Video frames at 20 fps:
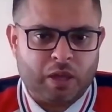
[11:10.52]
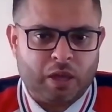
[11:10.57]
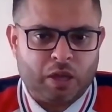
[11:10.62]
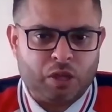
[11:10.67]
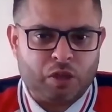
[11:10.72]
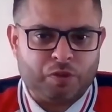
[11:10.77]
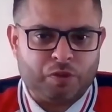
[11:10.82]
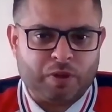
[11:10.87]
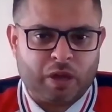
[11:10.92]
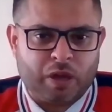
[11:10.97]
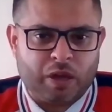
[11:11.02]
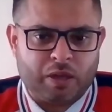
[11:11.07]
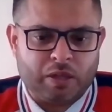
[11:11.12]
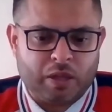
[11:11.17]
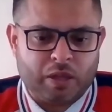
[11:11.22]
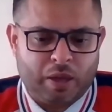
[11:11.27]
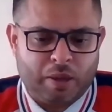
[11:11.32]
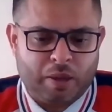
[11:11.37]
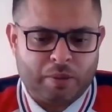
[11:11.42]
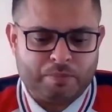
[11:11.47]

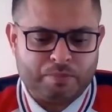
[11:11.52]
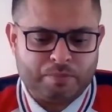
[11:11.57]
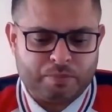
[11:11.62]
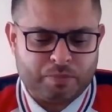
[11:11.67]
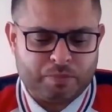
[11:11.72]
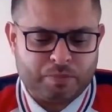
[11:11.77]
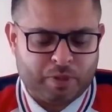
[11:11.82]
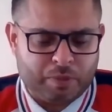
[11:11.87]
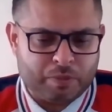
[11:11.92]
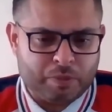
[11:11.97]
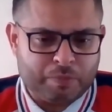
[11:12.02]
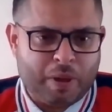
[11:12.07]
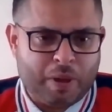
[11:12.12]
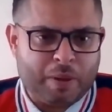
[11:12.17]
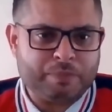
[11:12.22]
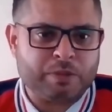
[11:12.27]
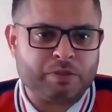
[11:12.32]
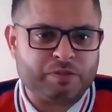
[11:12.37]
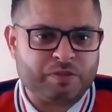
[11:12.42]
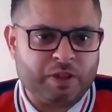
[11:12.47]
the
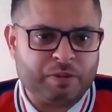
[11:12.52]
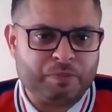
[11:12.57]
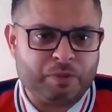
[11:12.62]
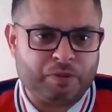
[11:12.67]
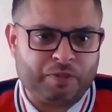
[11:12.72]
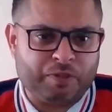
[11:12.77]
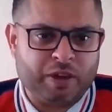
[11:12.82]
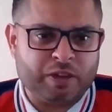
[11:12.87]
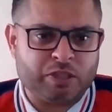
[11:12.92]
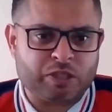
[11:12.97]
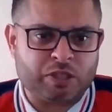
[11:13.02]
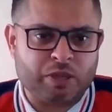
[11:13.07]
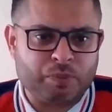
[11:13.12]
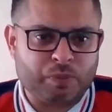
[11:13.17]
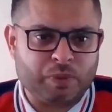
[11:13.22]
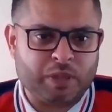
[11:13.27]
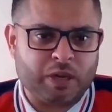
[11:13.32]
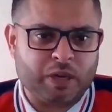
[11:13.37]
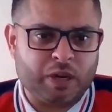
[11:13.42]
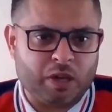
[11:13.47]
maps of deprivation
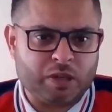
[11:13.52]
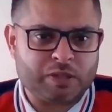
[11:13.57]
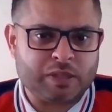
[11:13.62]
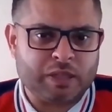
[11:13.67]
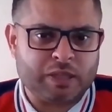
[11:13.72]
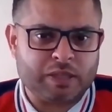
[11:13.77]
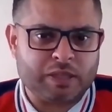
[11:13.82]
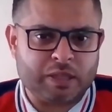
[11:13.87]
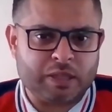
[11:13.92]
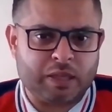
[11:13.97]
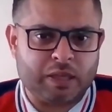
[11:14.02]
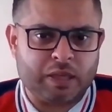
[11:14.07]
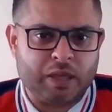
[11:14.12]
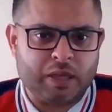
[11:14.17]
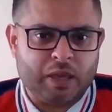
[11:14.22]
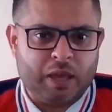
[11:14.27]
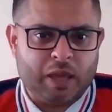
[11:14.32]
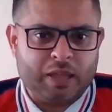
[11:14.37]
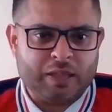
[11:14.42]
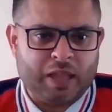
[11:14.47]
within our city
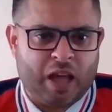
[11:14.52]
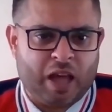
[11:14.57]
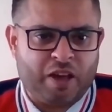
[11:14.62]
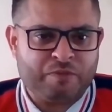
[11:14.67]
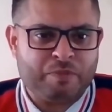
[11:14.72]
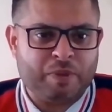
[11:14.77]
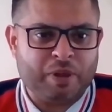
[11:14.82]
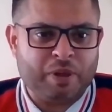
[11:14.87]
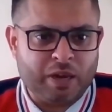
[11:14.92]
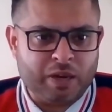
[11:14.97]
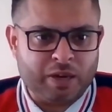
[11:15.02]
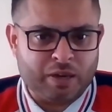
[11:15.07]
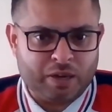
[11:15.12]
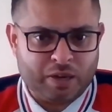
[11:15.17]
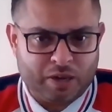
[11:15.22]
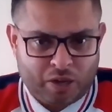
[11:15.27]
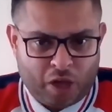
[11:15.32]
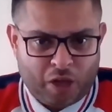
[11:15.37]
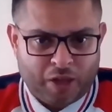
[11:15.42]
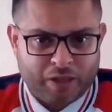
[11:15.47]
that have been
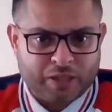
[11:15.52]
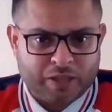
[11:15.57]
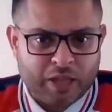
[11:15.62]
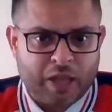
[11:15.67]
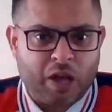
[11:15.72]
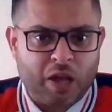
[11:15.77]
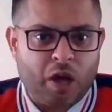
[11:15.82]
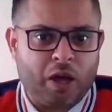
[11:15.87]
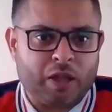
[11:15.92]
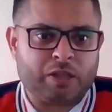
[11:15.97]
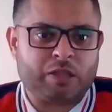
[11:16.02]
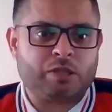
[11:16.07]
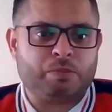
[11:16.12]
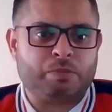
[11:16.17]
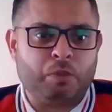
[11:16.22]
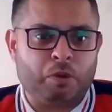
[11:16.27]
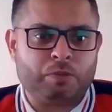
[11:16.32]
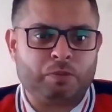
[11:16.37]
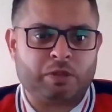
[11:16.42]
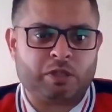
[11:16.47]
like they are at this
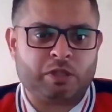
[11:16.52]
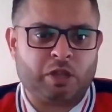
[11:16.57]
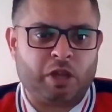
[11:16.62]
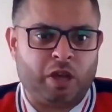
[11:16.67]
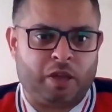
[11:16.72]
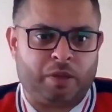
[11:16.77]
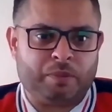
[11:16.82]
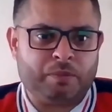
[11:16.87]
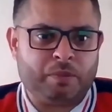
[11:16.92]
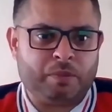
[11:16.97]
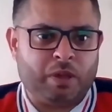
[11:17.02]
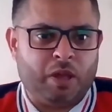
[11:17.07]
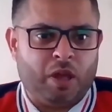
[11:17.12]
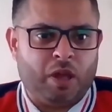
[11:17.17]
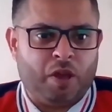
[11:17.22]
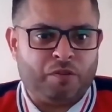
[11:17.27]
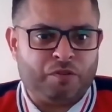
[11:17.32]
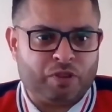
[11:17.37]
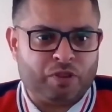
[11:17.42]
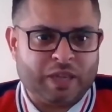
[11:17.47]
moment in time
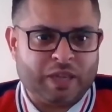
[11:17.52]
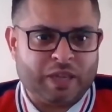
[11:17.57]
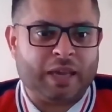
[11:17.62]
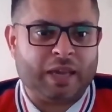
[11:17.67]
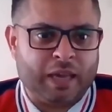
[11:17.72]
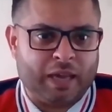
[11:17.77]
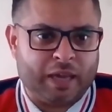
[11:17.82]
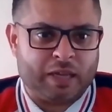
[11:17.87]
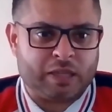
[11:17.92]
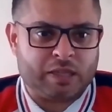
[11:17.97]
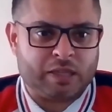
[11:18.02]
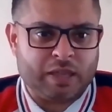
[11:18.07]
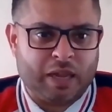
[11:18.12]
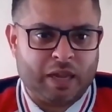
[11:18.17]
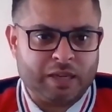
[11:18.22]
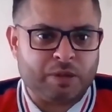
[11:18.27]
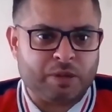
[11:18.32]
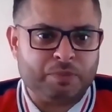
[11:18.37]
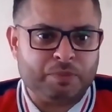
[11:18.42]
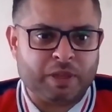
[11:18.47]
for decades, and
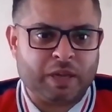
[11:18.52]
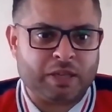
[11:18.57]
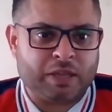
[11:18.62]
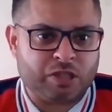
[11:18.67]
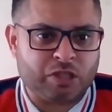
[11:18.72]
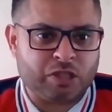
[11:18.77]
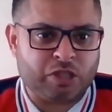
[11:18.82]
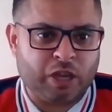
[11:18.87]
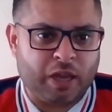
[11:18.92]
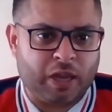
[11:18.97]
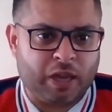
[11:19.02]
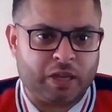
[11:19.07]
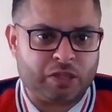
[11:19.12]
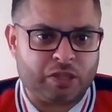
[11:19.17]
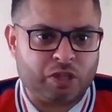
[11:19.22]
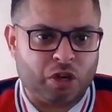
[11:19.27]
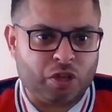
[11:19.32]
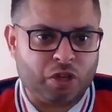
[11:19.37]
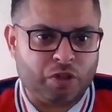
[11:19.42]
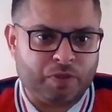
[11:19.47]
something has to change.
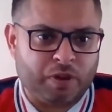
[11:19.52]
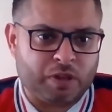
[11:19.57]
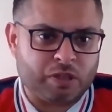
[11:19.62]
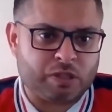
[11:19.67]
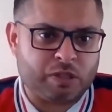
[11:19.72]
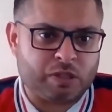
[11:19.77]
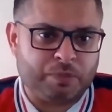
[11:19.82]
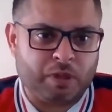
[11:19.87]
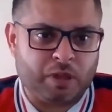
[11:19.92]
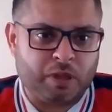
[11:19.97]
You've got some